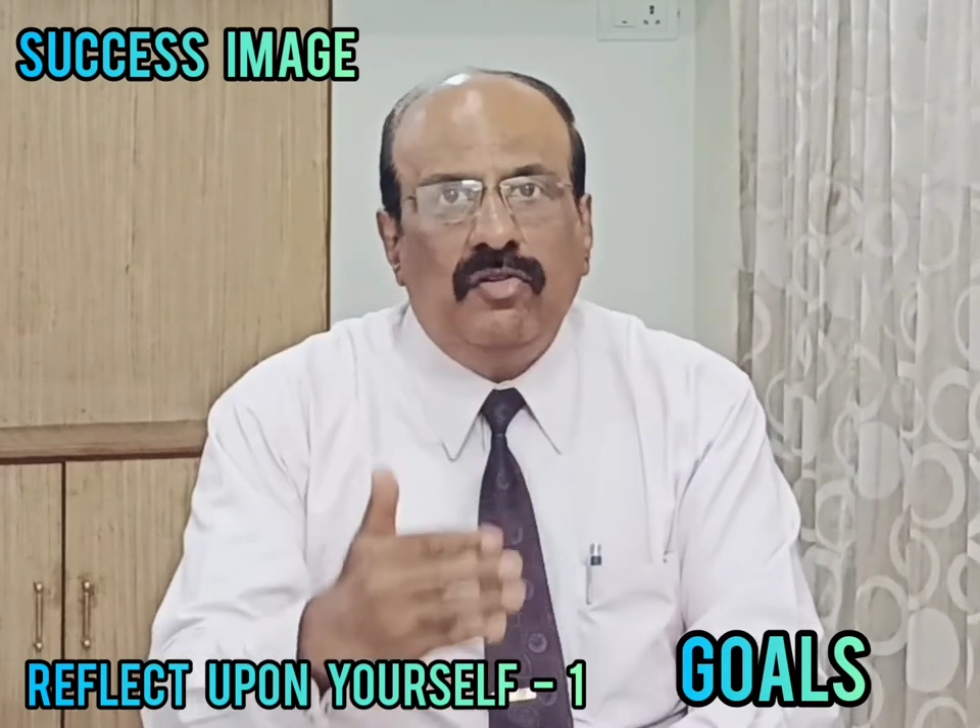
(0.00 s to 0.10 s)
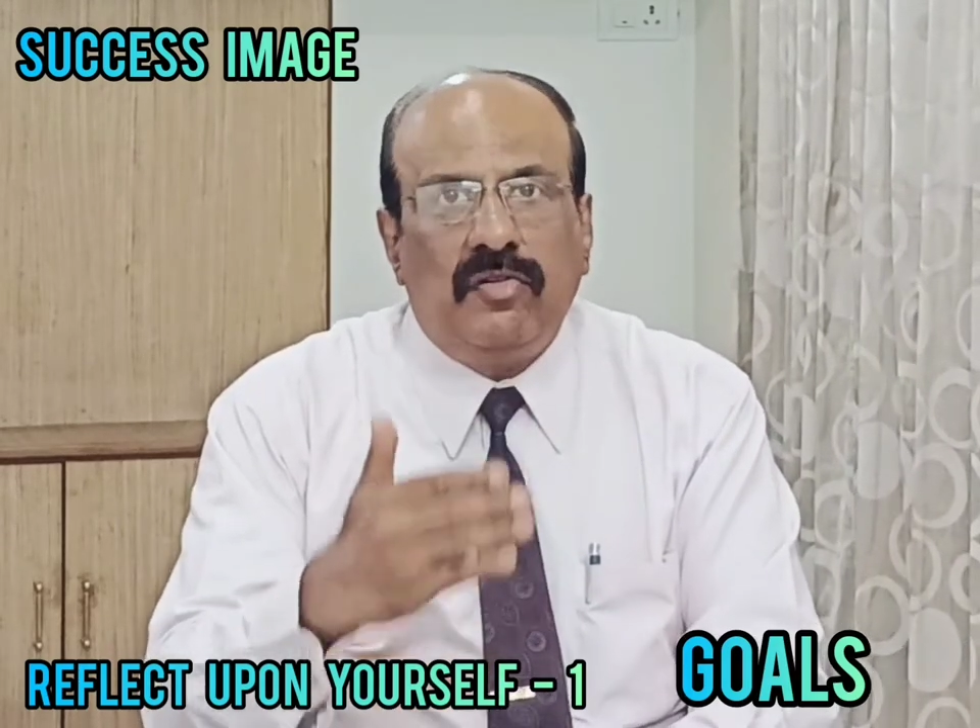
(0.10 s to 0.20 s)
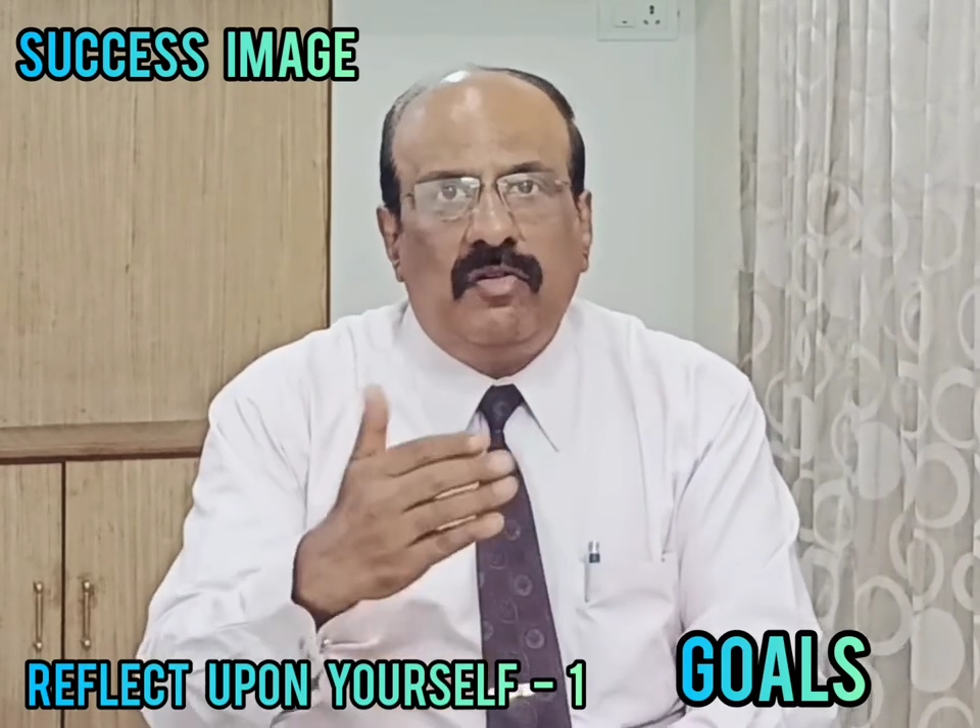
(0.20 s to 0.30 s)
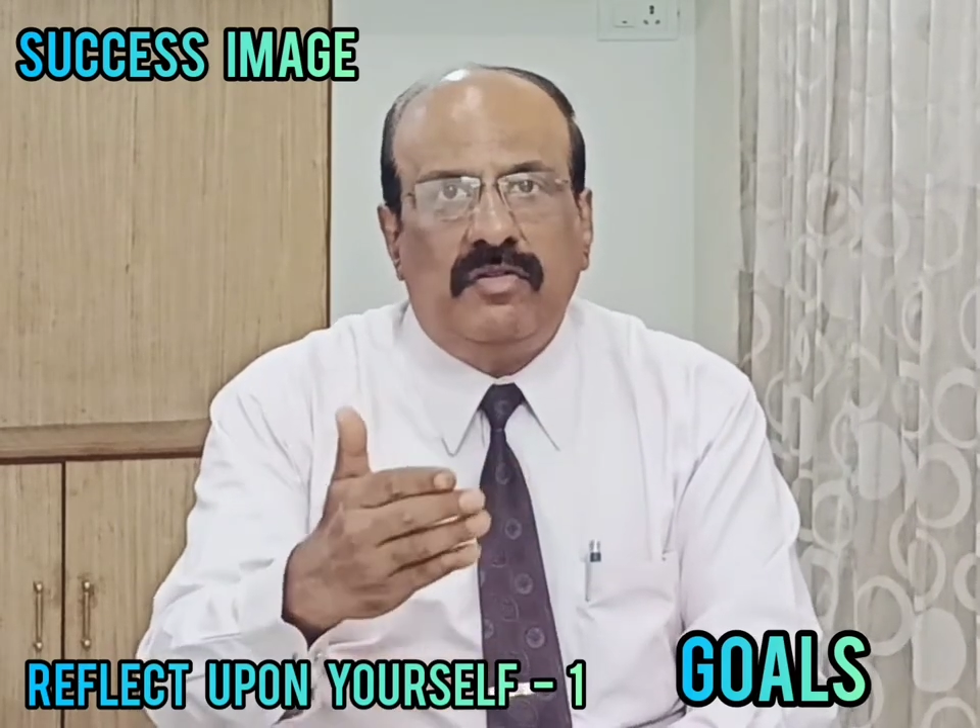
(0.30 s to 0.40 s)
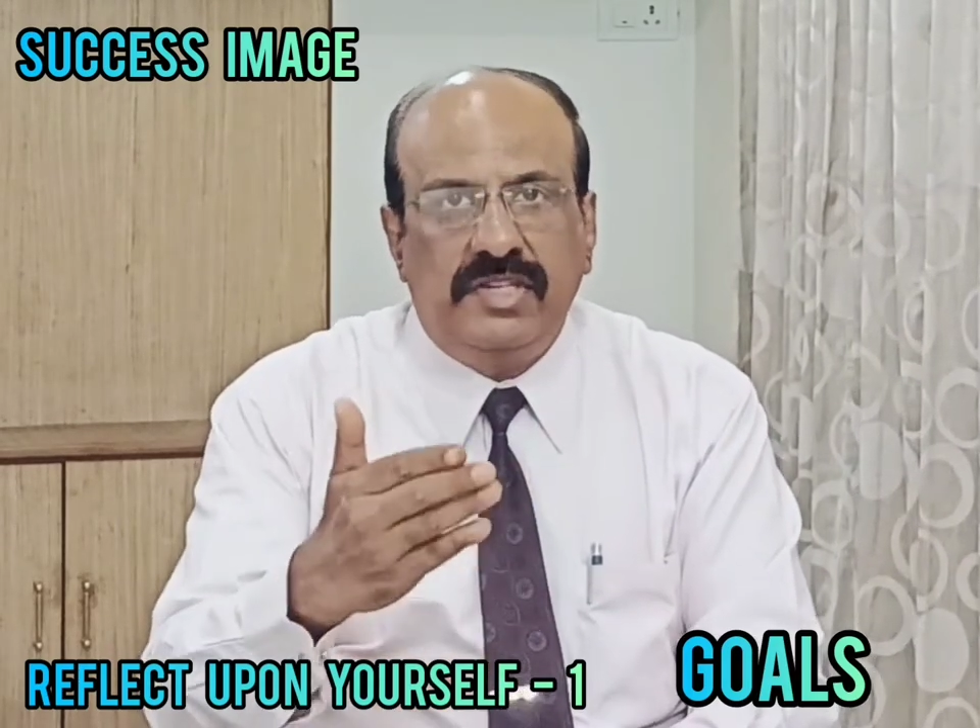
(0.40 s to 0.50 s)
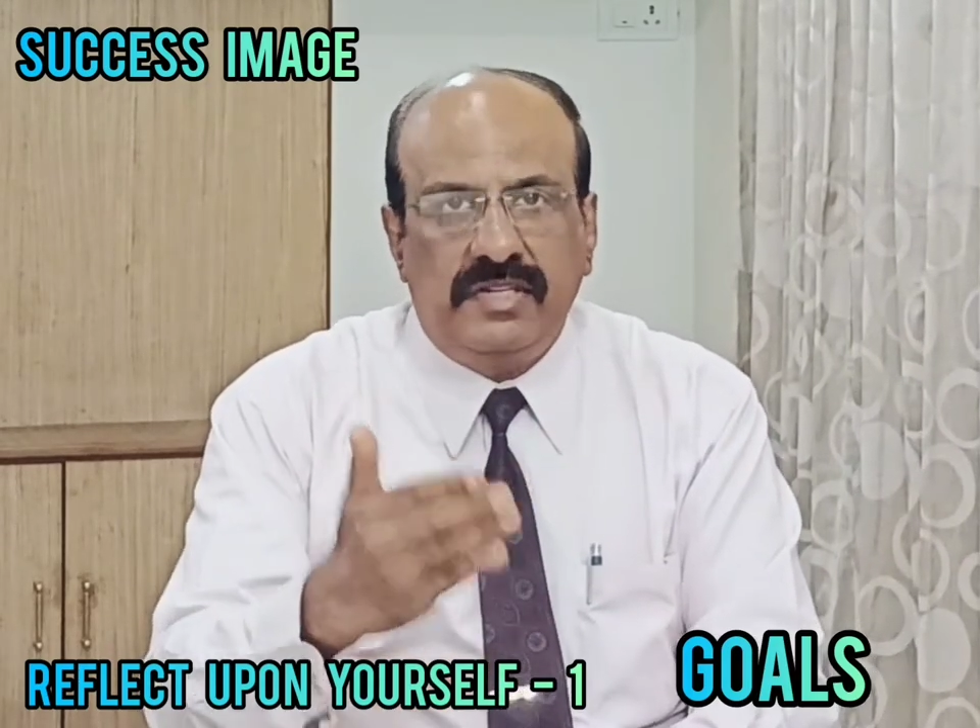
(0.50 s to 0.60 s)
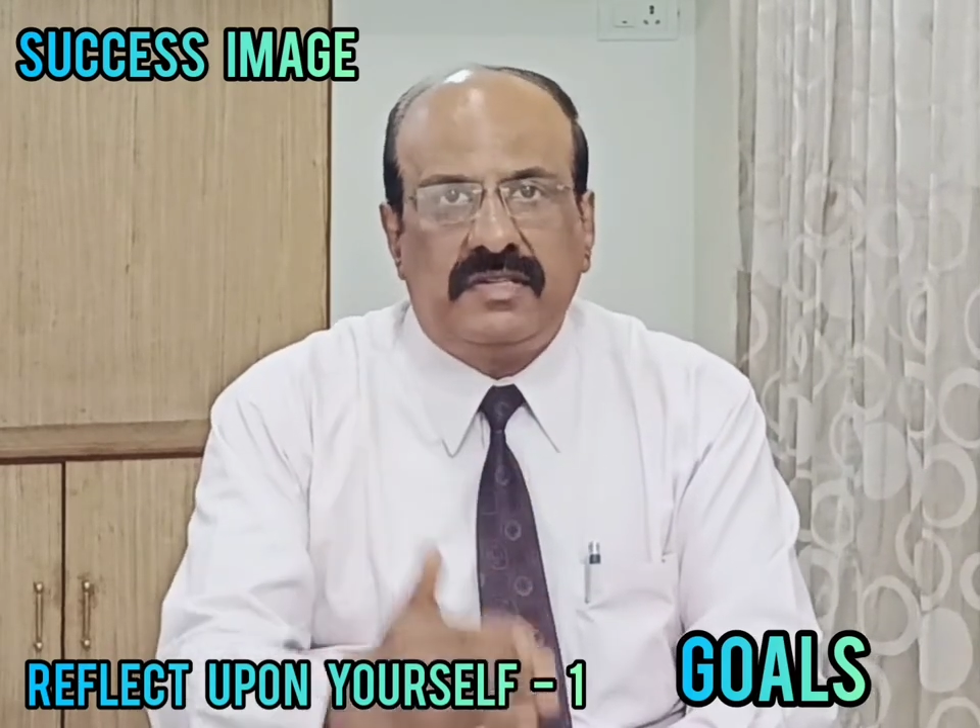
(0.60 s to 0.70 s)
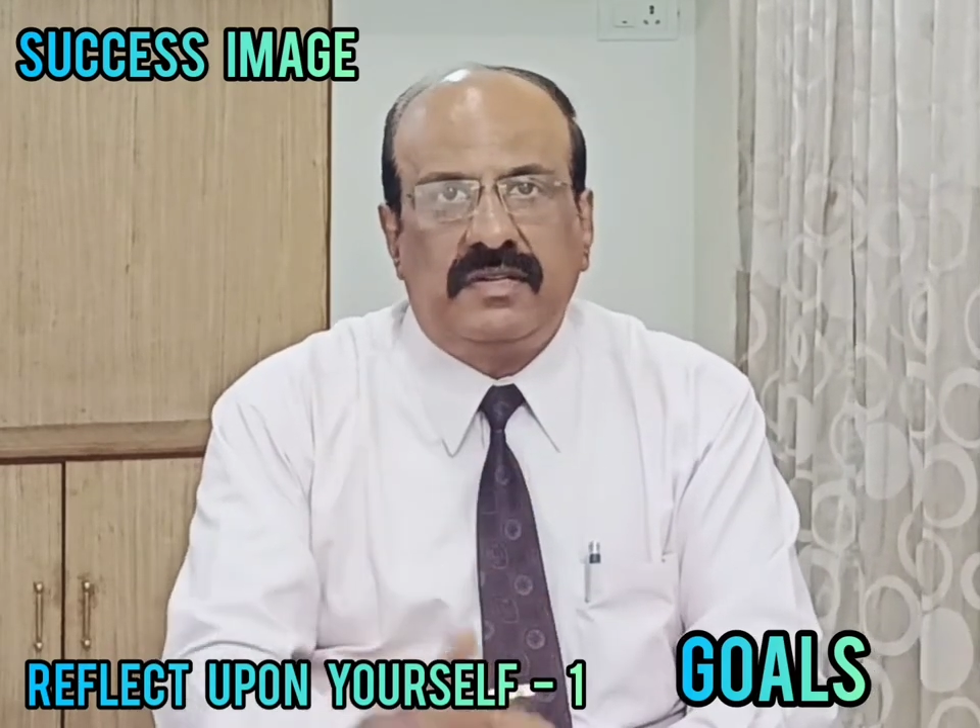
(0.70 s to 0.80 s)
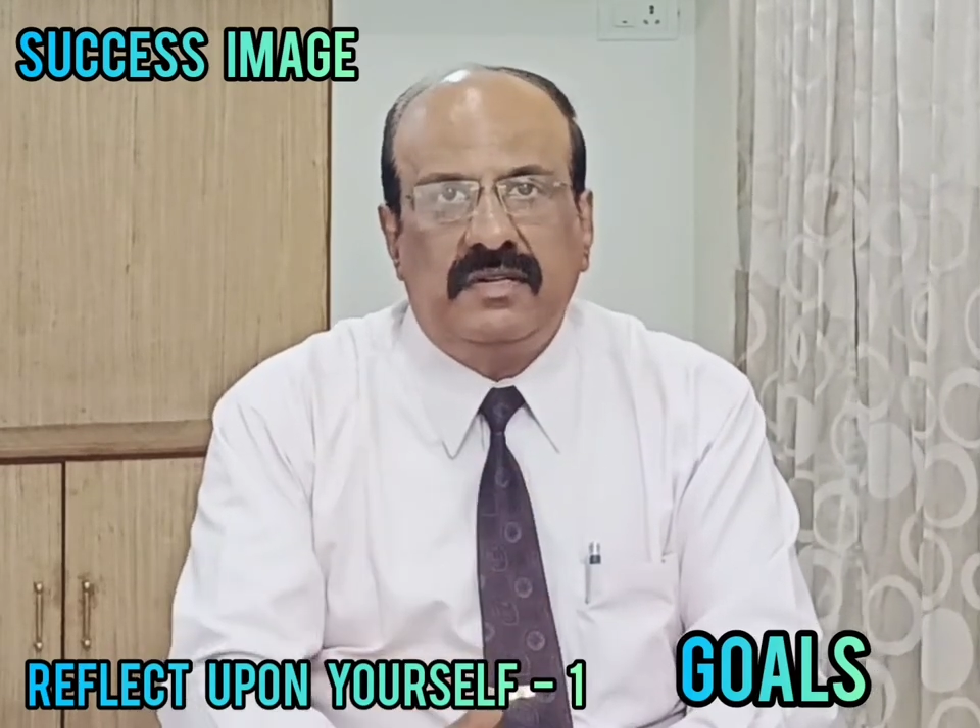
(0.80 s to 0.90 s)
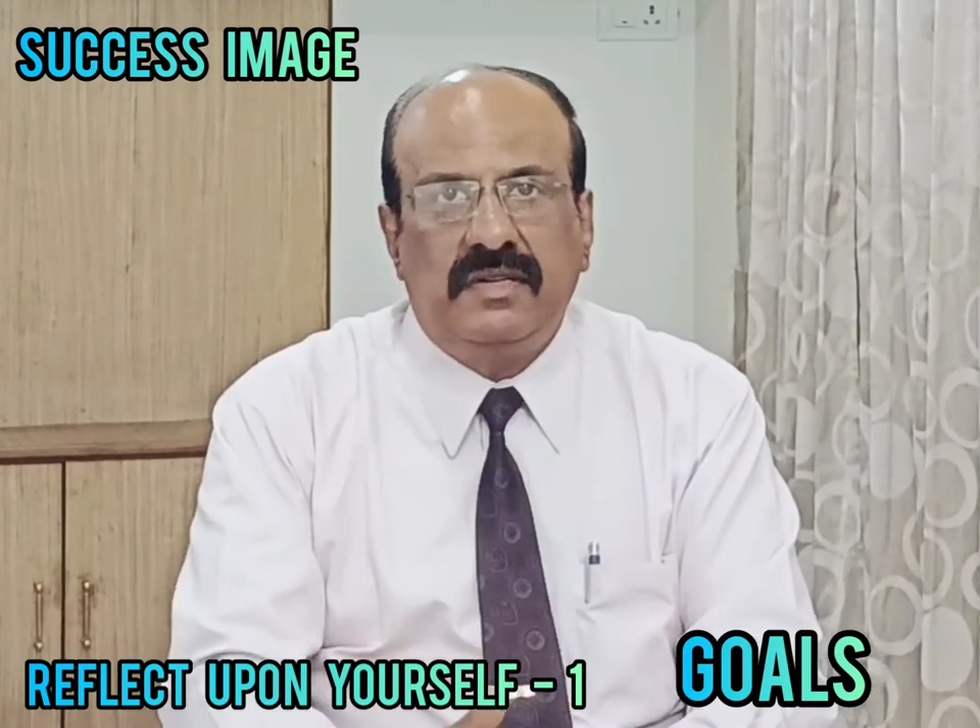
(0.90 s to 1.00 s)

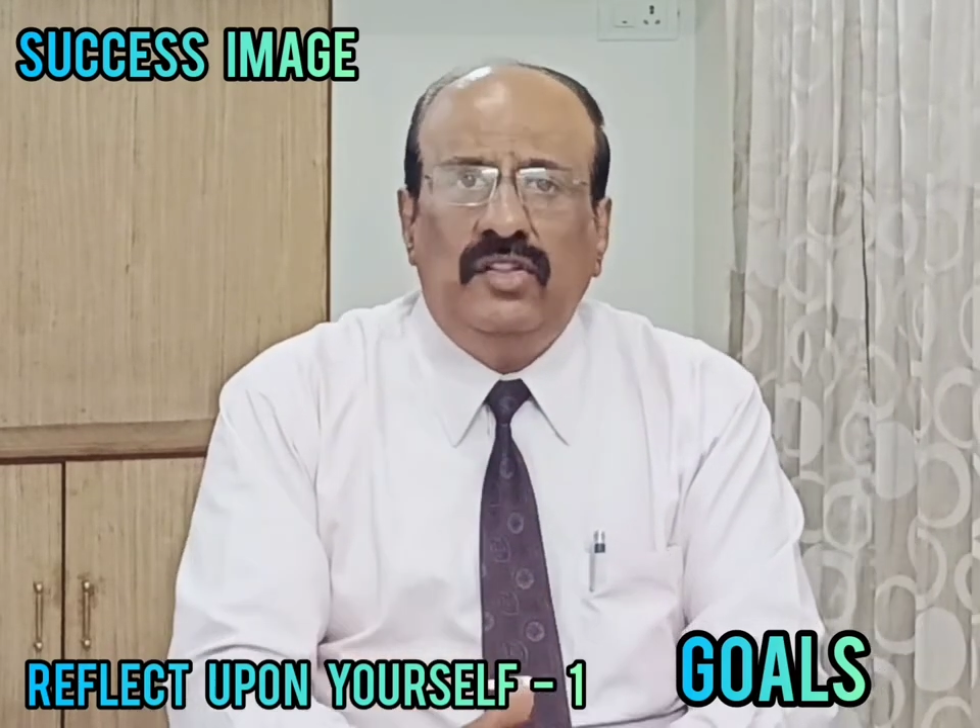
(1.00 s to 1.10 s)
neurologist."